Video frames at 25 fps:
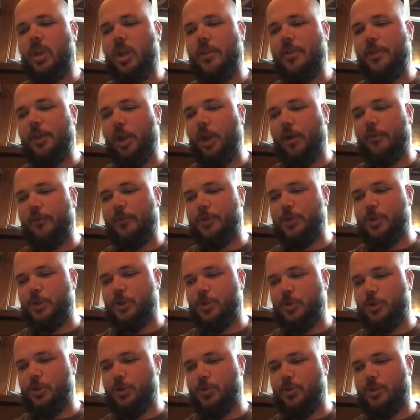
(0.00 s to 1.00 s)
The
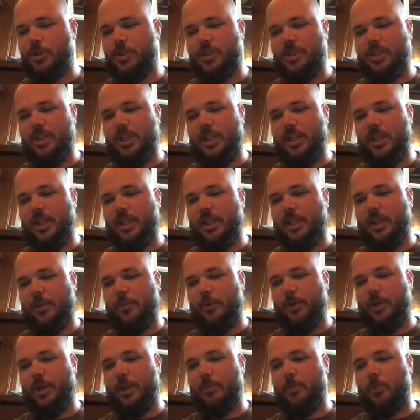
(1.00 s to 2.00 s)
officers used to see that they
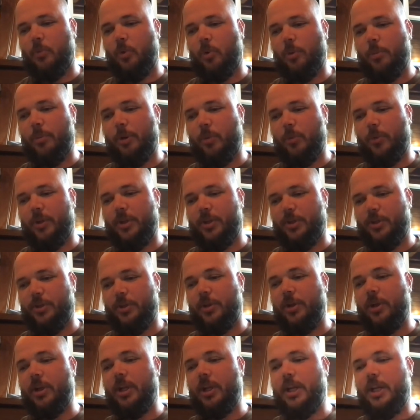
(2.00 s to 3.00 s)
were kept warm in
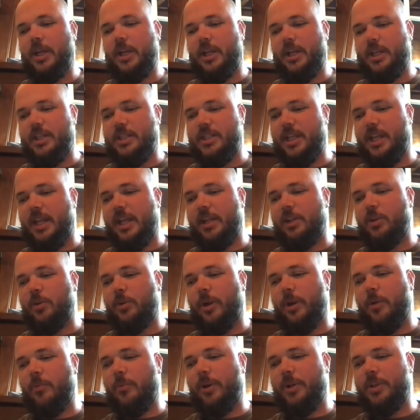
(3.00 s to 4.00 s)
winter, as they had
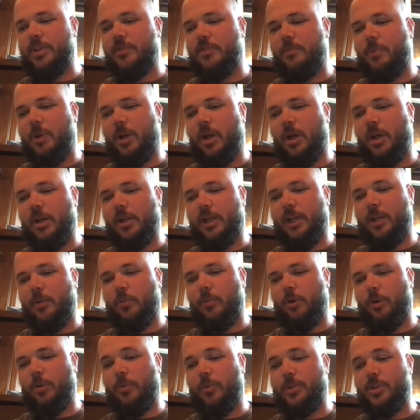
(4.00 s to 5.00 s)
great ricks of mahogany
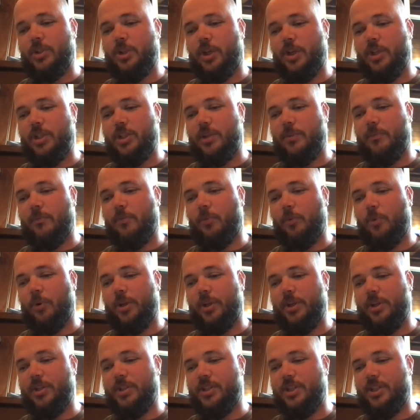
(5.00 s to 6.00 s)
wood, which cost them forty
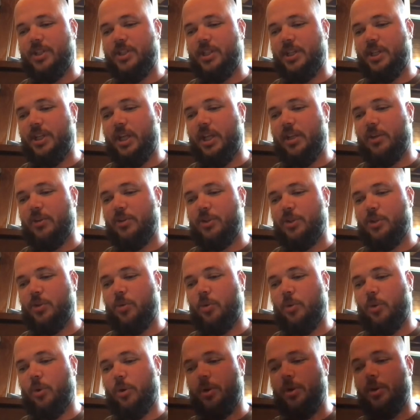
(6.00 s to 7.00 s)
to sixty dollars a
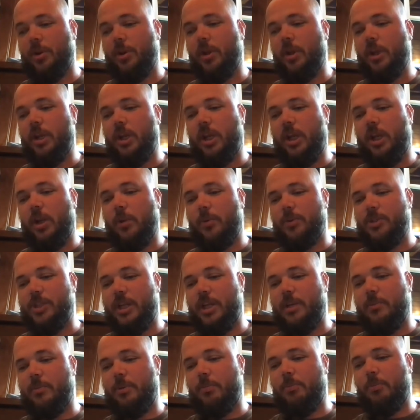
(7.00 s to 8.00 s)
cord, and which
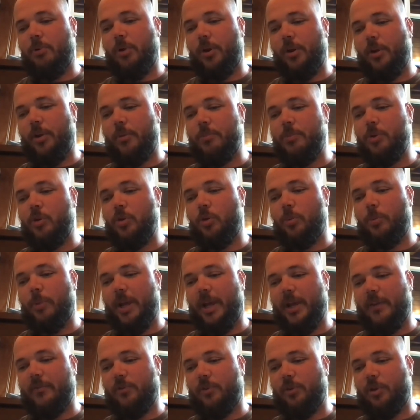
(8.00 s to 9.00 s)
had to be brought on
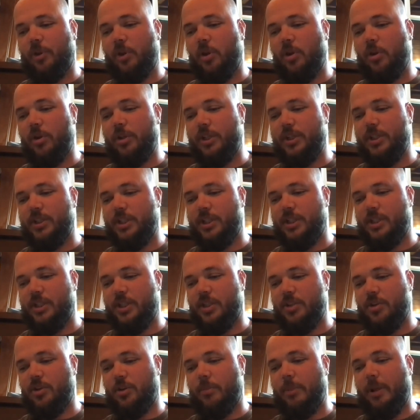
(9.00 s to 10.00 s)
muleback for long
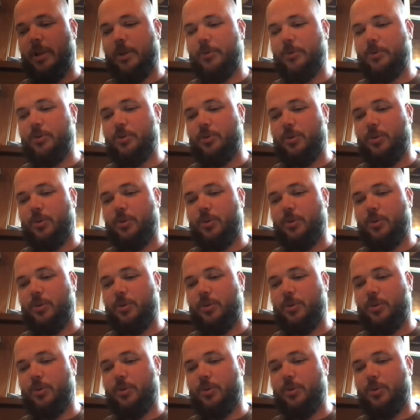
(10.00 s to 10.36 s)
distances on mountain